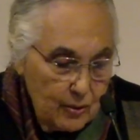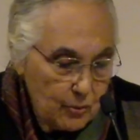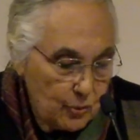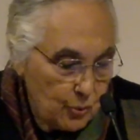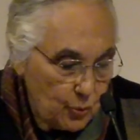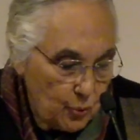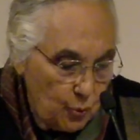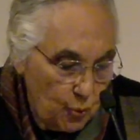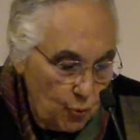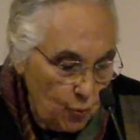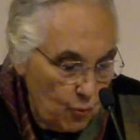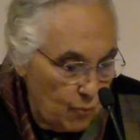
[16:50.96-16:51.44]

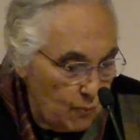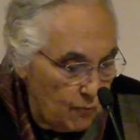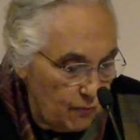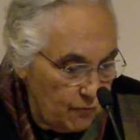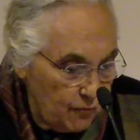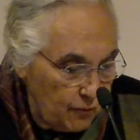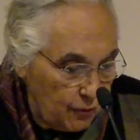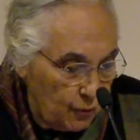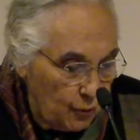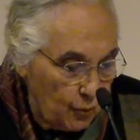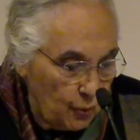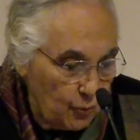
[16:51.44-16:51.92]
to whom
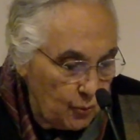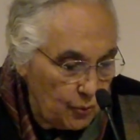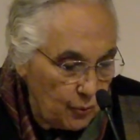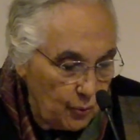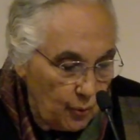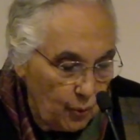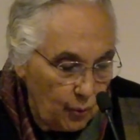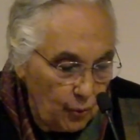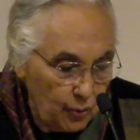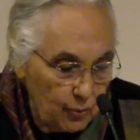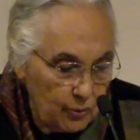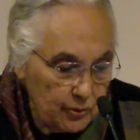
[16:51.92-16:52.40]
flowed
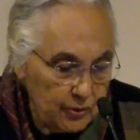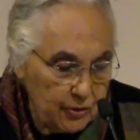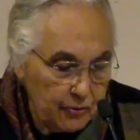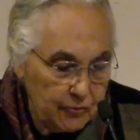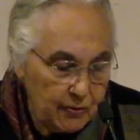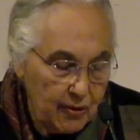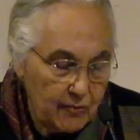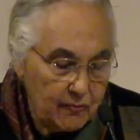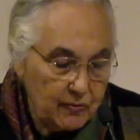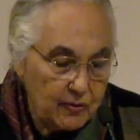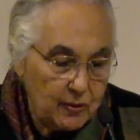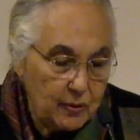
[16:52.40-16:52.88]
all the
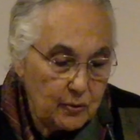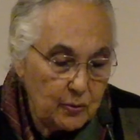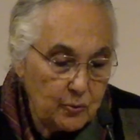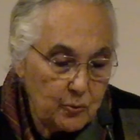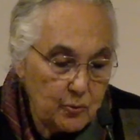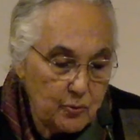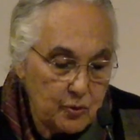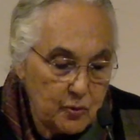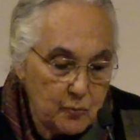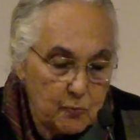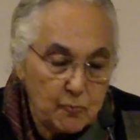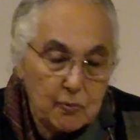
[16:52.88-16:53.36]

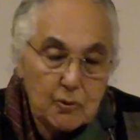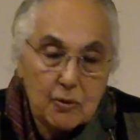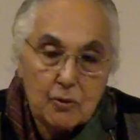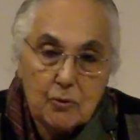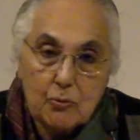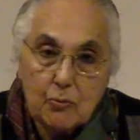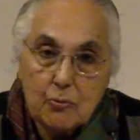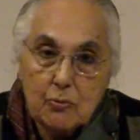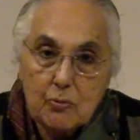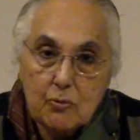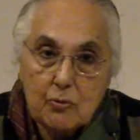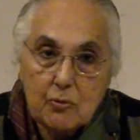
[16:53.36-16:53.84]
revenues
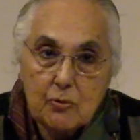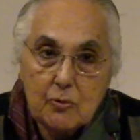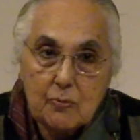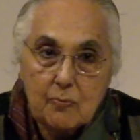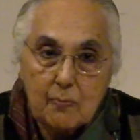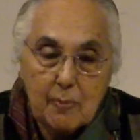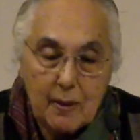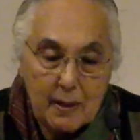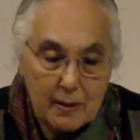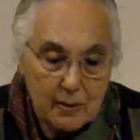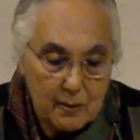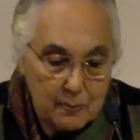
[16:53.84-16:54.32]

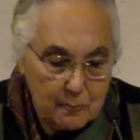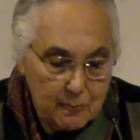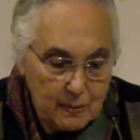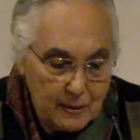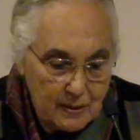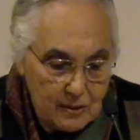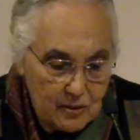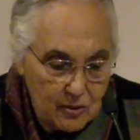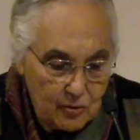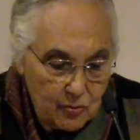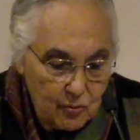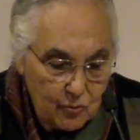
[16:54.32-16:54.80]
produced by the
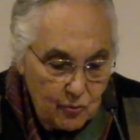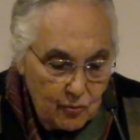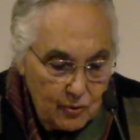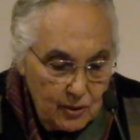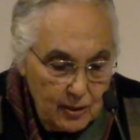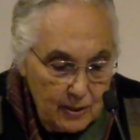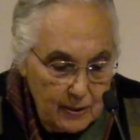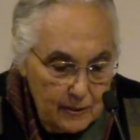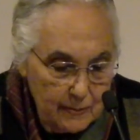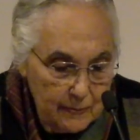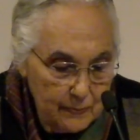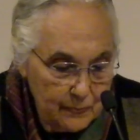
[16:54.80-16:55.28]

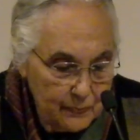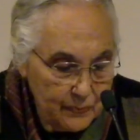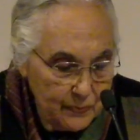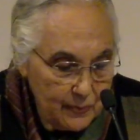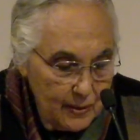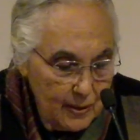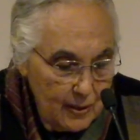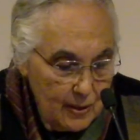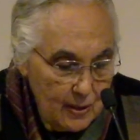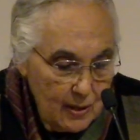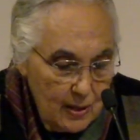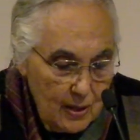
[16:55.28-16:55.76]
peasantry.
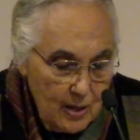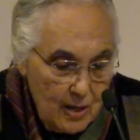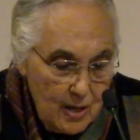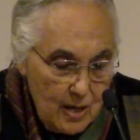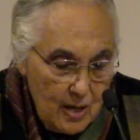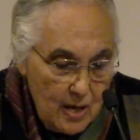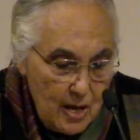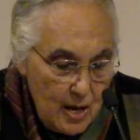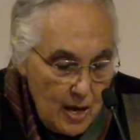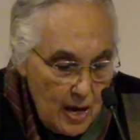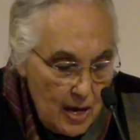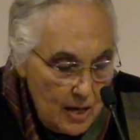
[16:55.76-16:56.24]

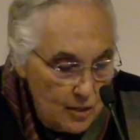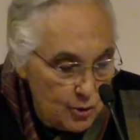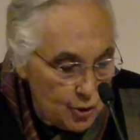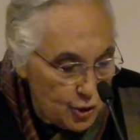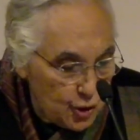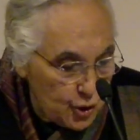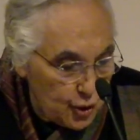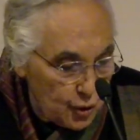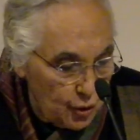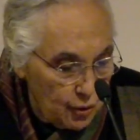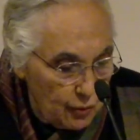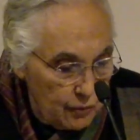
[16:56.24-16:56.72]

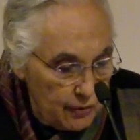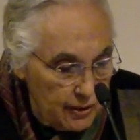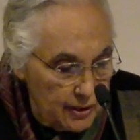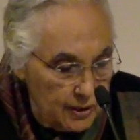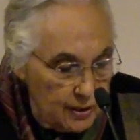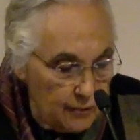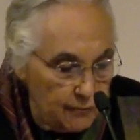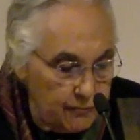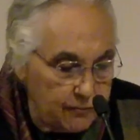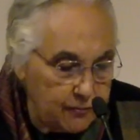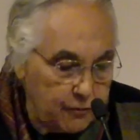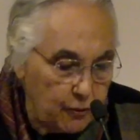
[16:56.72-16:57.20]

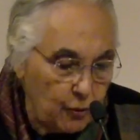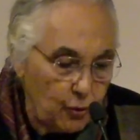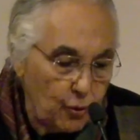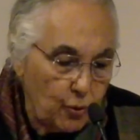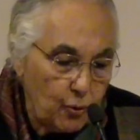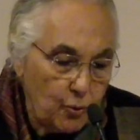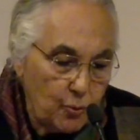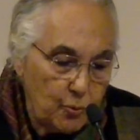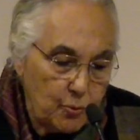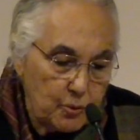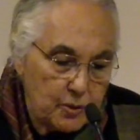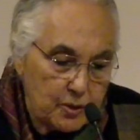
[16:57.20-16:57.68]
Ensuring the
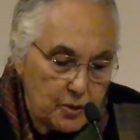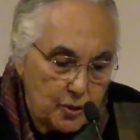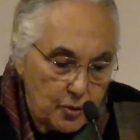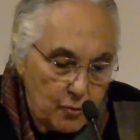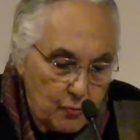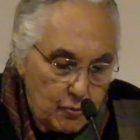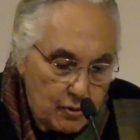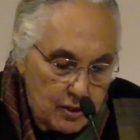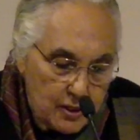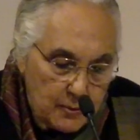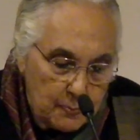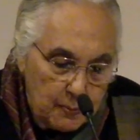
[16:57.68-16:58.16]
flow was the
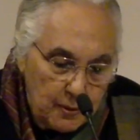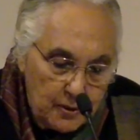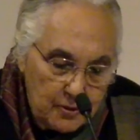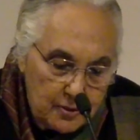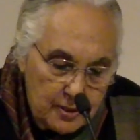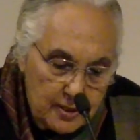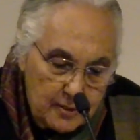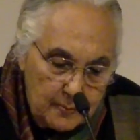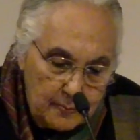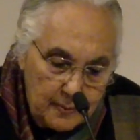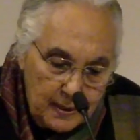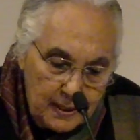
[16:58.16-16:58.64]

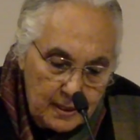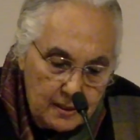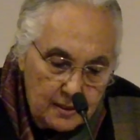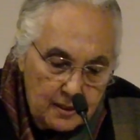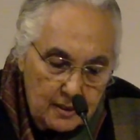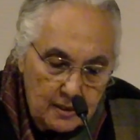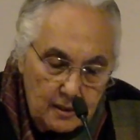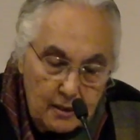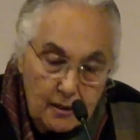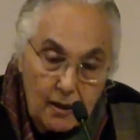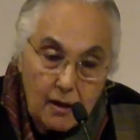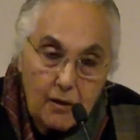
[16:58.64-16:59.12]

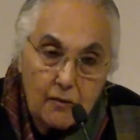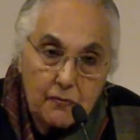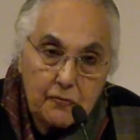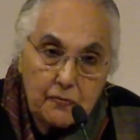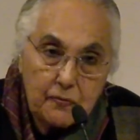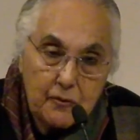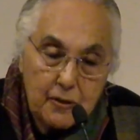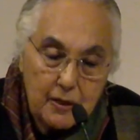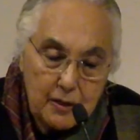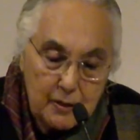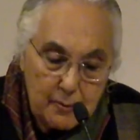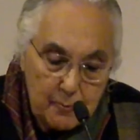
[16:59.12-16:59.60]
responsibility
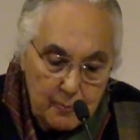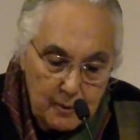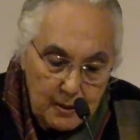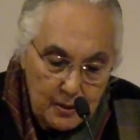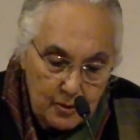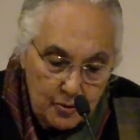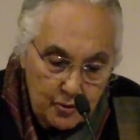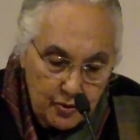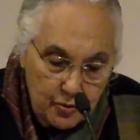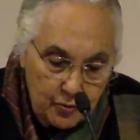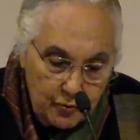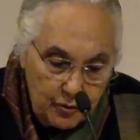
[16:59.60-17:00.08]
of the
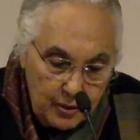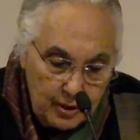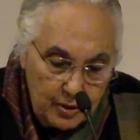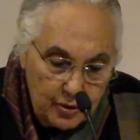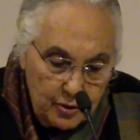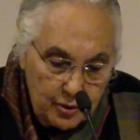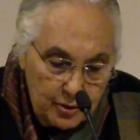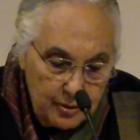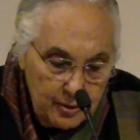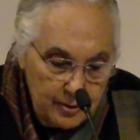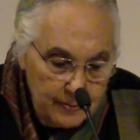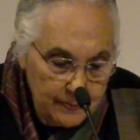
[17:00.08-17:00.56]

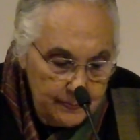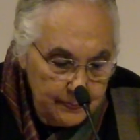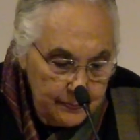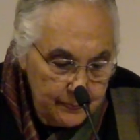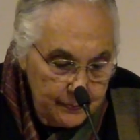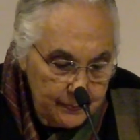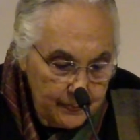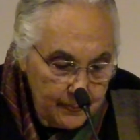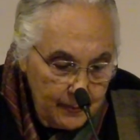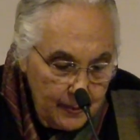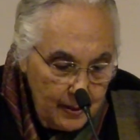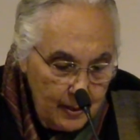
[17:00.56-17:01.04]

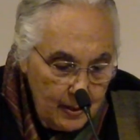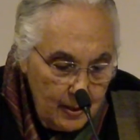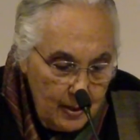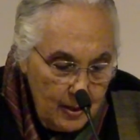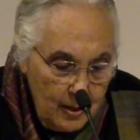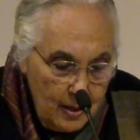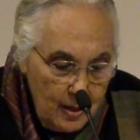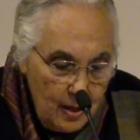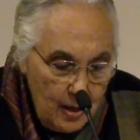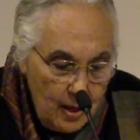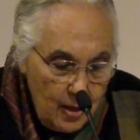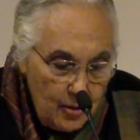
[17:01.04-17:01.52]
administration.
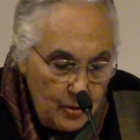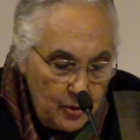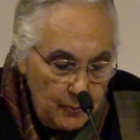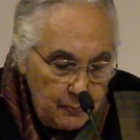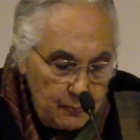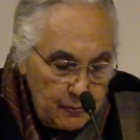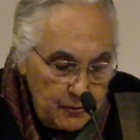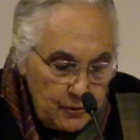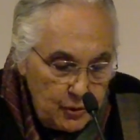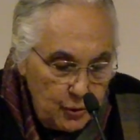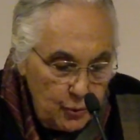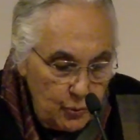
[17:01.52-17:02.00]
The
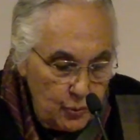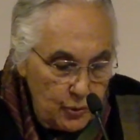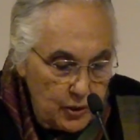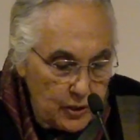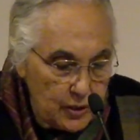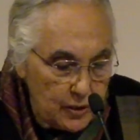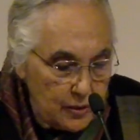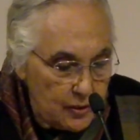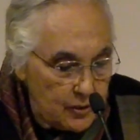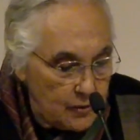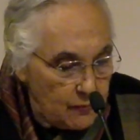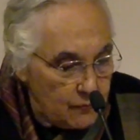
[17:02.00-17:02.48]

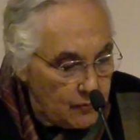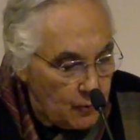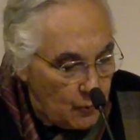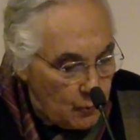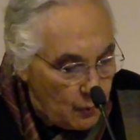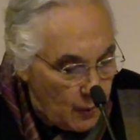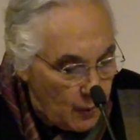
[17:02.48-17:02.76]
producers of the